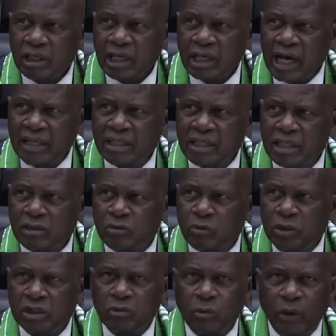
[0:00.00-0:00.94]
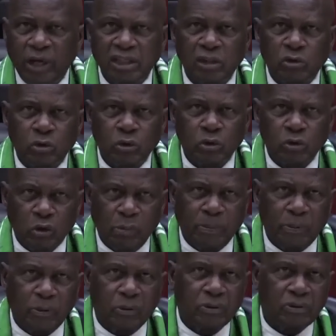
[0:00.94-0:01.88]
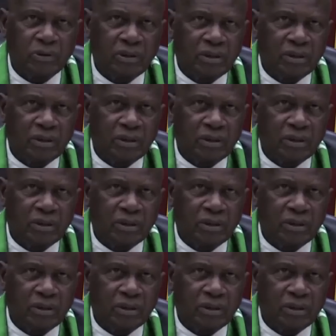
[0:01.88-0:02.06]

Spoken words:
countries which wanted to topple